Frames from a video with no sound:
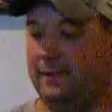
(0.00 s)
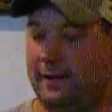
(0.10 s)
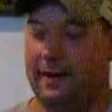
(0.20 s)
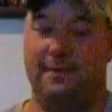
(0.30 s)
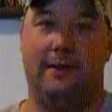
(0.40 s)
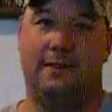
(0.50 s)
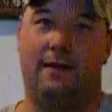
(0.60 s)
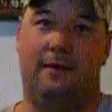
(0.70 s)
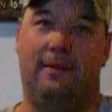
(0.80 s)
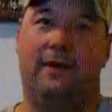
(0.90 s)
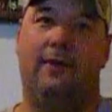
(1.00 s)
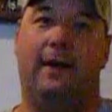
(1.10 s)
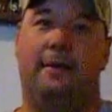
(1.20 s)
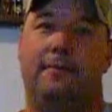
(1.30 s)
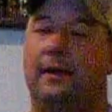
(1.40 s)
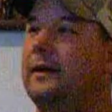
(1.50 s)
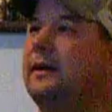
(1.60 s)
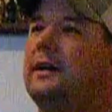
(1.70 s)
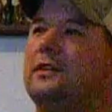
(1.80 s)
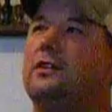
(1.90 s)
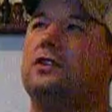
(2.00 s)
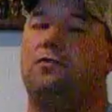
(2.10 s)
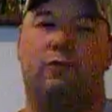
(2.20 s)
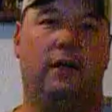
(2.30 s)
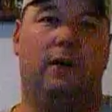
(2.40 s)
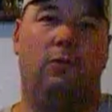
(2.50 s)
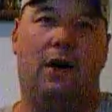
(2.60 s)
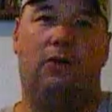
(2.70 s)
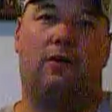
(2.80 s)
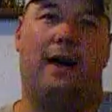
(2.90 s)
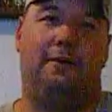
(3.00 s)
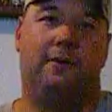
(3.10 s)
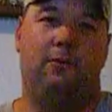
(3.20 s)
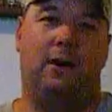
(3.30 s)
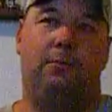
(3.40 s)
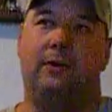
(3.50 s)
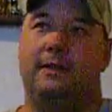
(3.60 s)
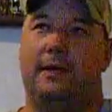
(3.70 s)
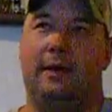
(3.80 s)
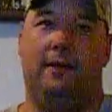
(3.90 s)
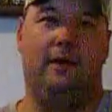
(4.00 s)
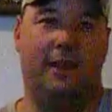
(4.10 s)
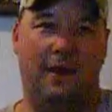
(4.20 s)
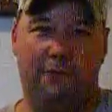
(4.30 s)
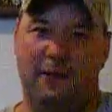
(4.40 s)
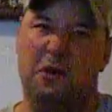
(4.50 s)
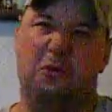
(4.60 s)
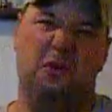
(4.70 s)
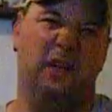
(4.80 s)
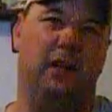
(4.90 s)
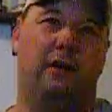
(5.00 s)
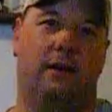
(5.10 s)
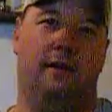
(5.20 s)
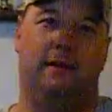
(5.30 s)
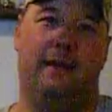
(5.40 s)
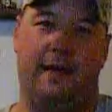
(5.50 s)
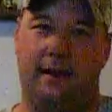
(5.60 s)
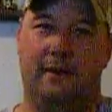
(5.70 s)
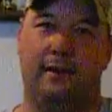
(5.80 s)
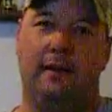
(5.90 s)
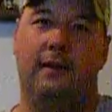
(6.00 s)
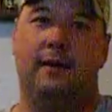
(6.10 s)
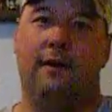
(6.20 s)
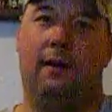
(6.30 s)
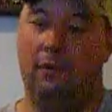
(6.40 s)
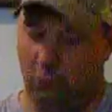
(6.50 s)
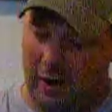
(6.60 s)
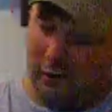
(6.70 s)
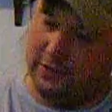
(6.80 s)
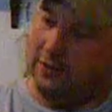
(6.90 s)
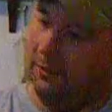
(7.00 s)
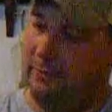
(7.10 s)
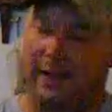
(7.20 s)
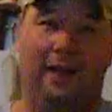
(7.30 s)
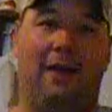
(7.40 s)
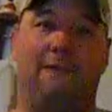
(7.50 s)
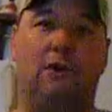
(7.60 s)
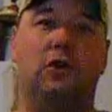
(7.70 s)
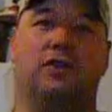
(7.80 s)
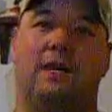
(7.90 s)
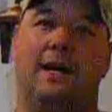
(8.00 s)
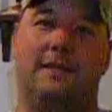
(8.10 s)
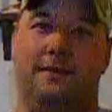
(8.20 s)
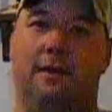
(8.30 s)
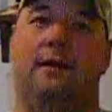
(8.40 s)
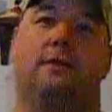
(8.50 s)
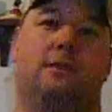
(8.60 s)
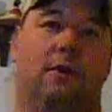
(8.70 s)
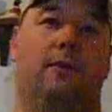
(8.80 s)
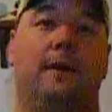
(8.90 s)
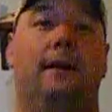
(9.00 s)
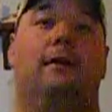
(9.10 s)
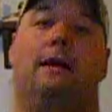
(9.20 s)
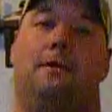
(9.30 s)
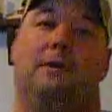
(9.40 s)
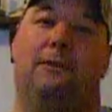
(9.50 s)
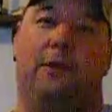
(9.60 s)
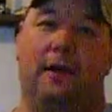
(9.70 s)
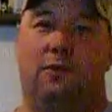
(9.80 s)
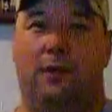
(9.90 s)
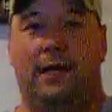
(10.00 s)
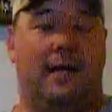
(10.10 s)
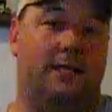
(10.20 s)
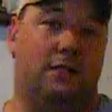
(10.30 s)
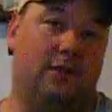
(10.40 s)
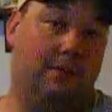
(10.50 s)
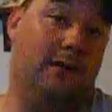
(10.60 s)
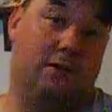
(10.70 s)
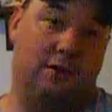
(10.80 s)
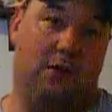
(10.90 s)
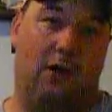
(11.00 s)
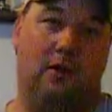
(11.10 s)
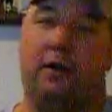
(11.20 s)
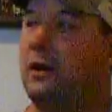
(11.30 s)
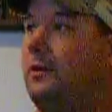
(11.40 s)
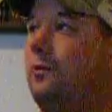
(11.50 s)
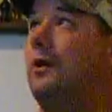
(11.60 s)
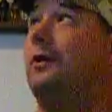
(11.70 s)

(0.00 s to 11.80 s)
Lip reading: you got to be excited about that. But they're just really well crafted, well put together, and they feel really good in the hand. While still being a full-size gun. So a lot of people think 20 gauge is going to be a smaller gun.